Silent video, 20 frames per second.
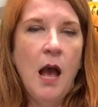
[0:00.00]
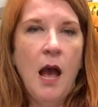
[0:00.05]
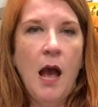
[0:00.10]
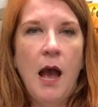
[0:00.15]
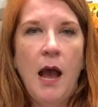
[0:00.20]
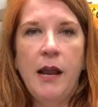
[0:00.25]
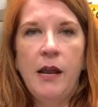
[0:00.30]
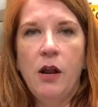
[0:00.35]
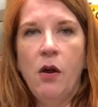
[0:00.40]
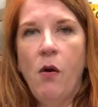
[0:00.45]

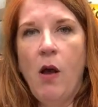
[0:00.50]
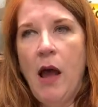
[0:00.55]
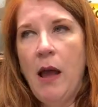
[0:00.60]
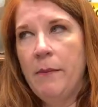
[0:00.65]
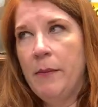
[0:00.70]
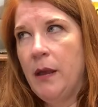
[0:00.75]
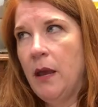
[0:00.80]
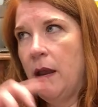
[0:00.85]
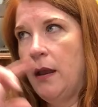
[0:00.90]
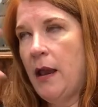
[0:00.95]
I know
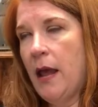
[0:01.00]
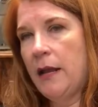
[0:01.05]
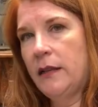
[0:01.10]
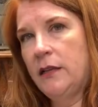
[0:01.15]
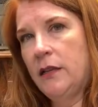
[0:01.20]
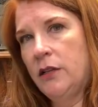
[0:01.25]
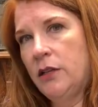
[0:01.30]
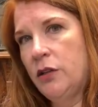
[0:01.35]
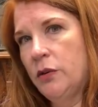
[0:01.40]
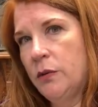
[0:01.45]
I'm
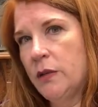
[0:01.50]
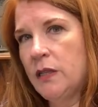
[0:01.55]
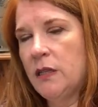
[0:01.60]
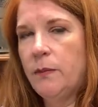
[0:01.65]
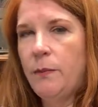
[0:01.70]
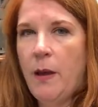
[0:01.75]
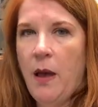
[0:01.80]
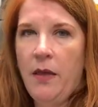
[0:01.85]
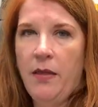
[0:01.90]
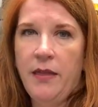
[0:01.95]
connecting to a
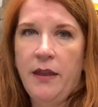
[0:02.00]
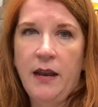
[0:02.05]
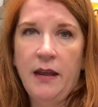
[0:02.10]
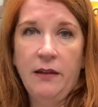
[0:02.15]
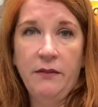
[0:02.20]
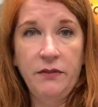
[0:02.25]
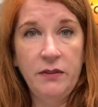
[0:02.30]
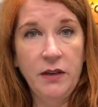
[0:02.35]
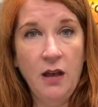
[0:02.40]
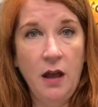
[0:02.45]
spell that I
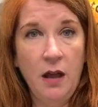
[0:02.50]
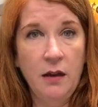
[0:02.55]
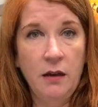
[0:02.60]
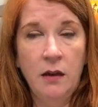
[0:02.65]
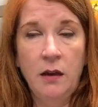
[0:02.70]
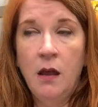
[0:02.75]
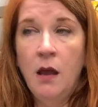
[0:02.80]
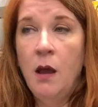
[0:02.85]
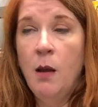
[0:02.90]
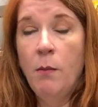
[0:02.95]
have
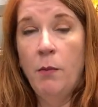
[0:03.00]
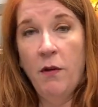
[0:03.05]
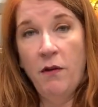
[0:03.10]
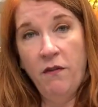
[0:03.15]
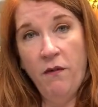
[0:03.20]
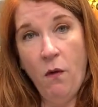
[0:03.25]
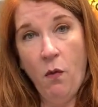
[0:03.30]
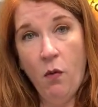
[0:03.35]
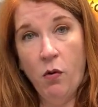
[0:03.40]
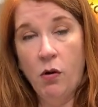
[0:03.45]
done
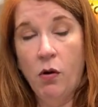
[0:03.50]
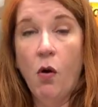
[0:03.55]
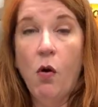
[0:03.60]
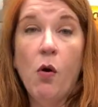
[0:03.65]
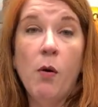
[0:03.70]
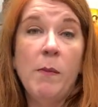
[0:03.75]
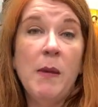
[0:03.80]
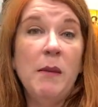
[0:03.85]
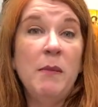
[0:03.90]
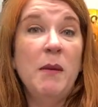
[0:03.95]
before,
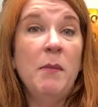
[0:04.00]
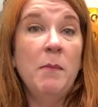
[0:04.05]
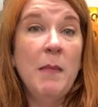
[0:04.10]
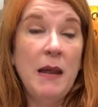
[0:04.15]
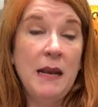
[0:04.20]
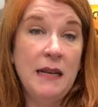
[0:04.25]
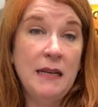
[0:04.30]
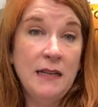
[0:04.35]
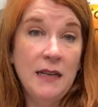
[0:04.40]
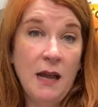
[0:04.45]
or maybe
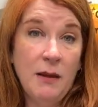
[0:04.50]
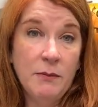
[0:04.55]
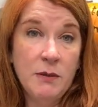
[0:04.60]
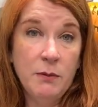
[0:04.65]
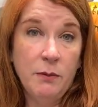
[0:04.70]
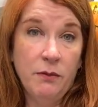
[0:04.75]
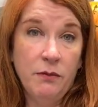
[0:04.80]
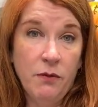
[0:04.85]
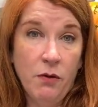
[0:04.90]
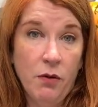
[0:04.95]
many times
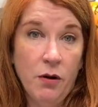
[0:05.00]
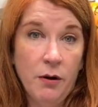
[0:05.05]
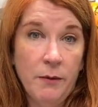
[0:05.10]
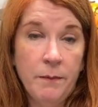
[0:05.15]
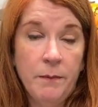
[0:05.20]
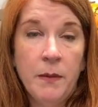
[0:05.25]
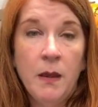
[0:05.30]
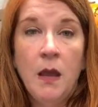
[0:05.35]
before.